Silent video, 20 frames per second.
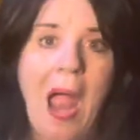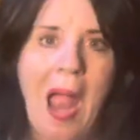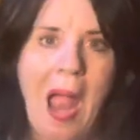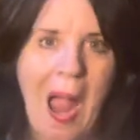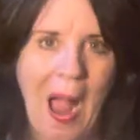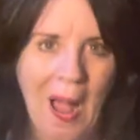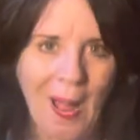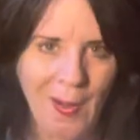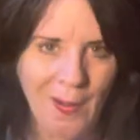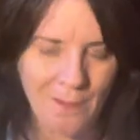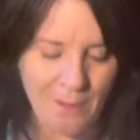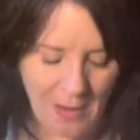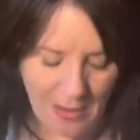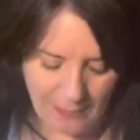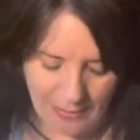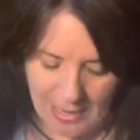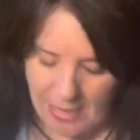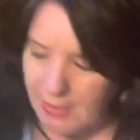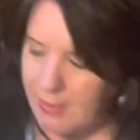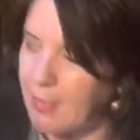Out of my
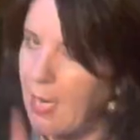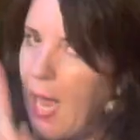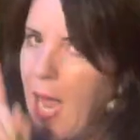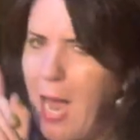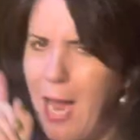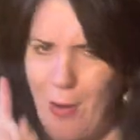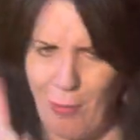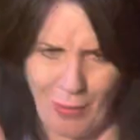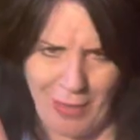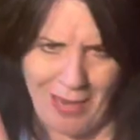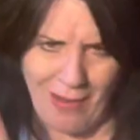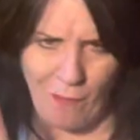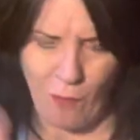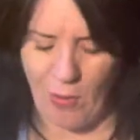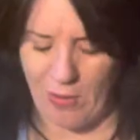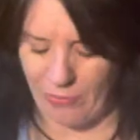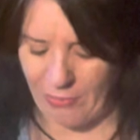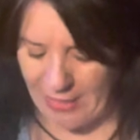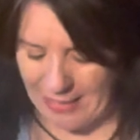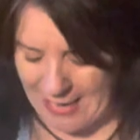bags. I only have
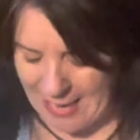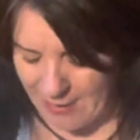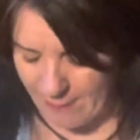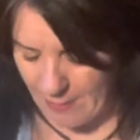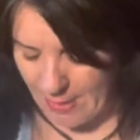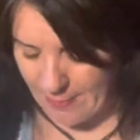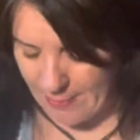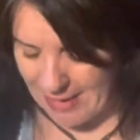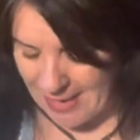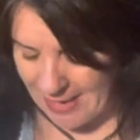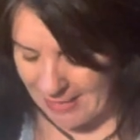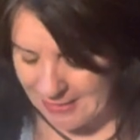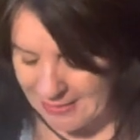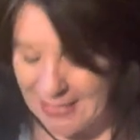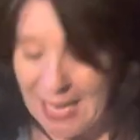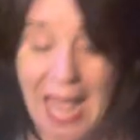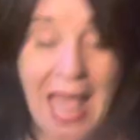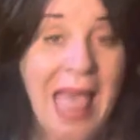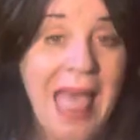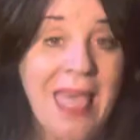one thing out of my bags.
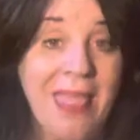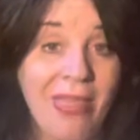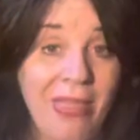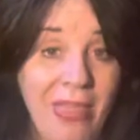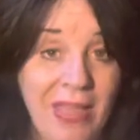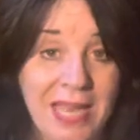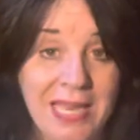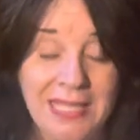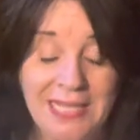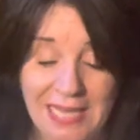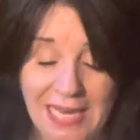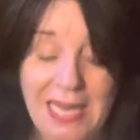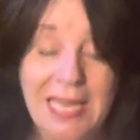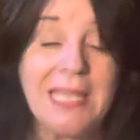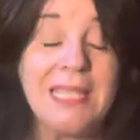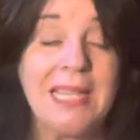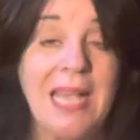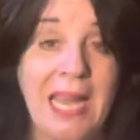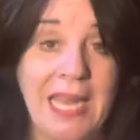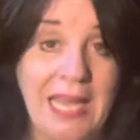This
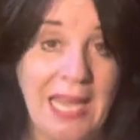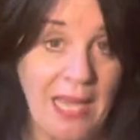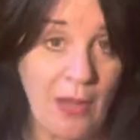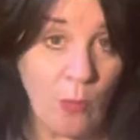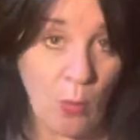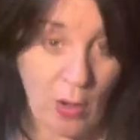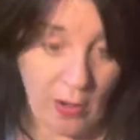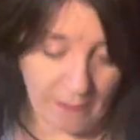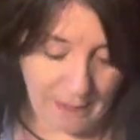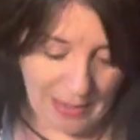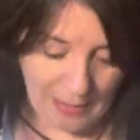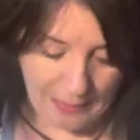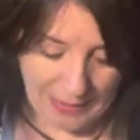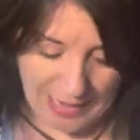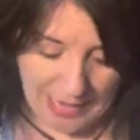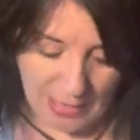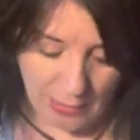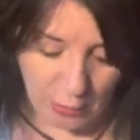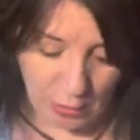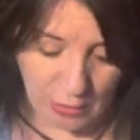is, again, one of my
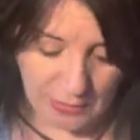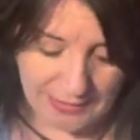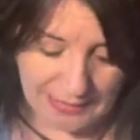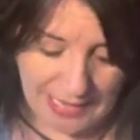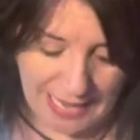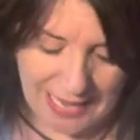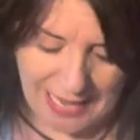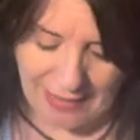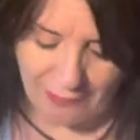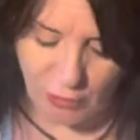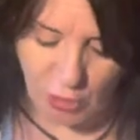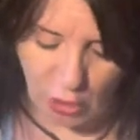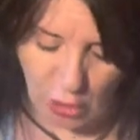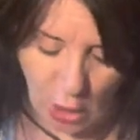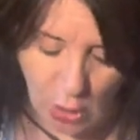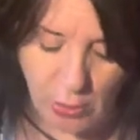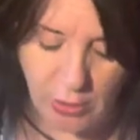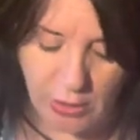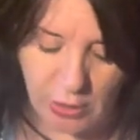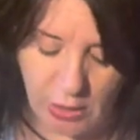patterns, and I've
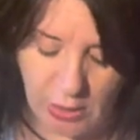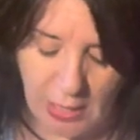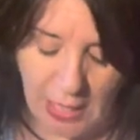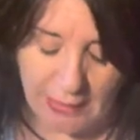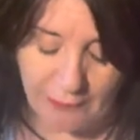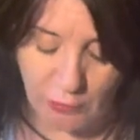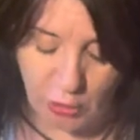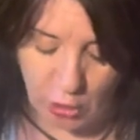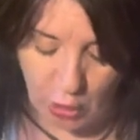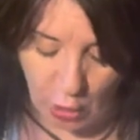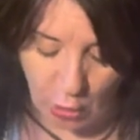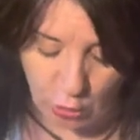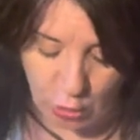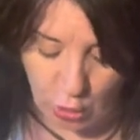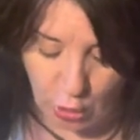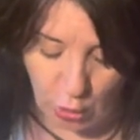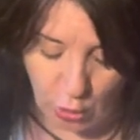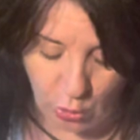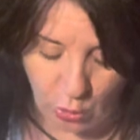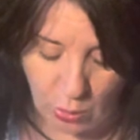showed it, I've showed
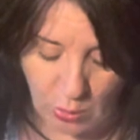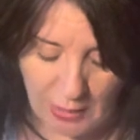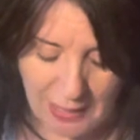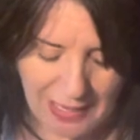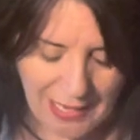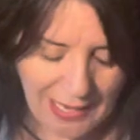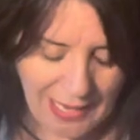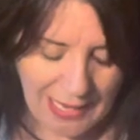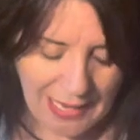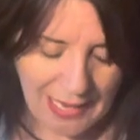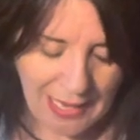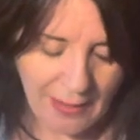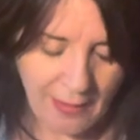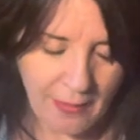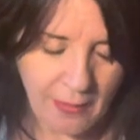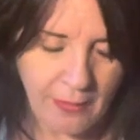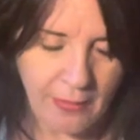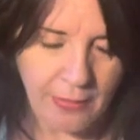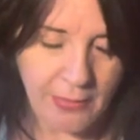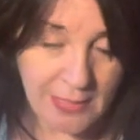you
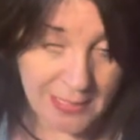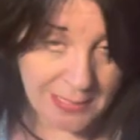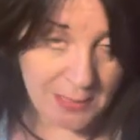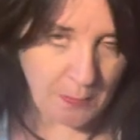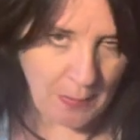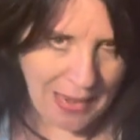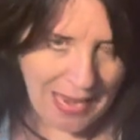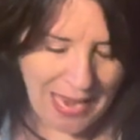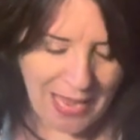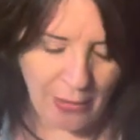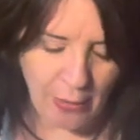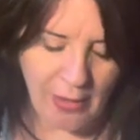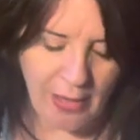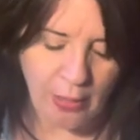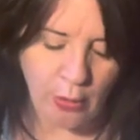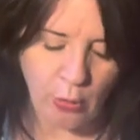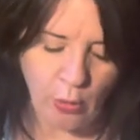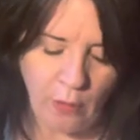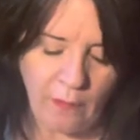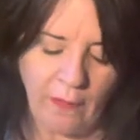this pattern. I
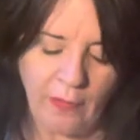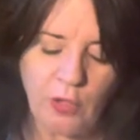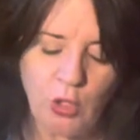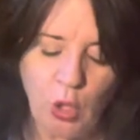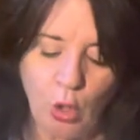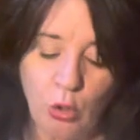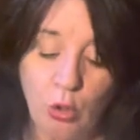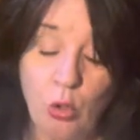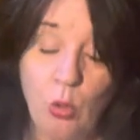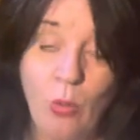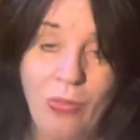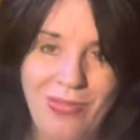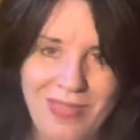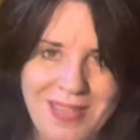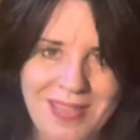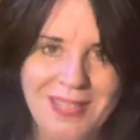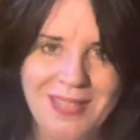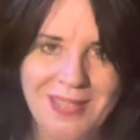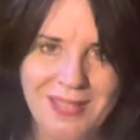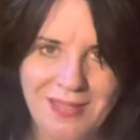don't know if I showed you
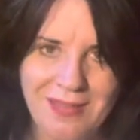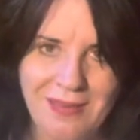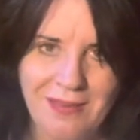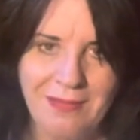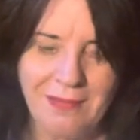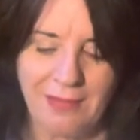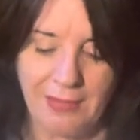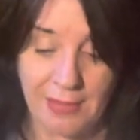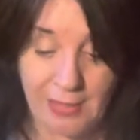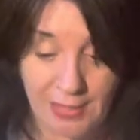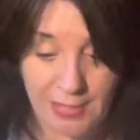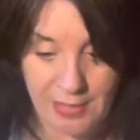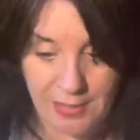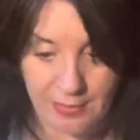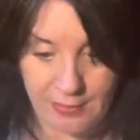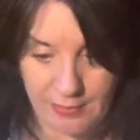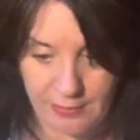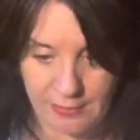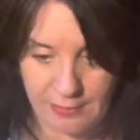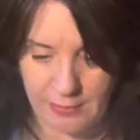this
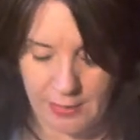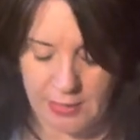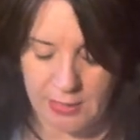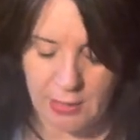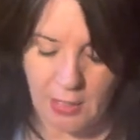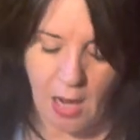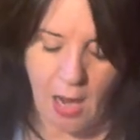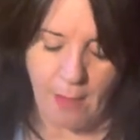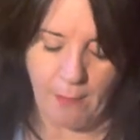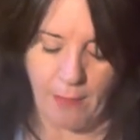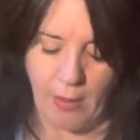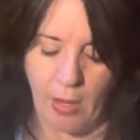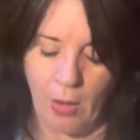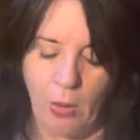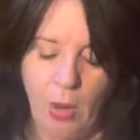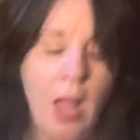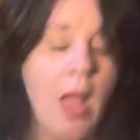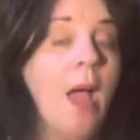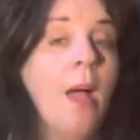this combo.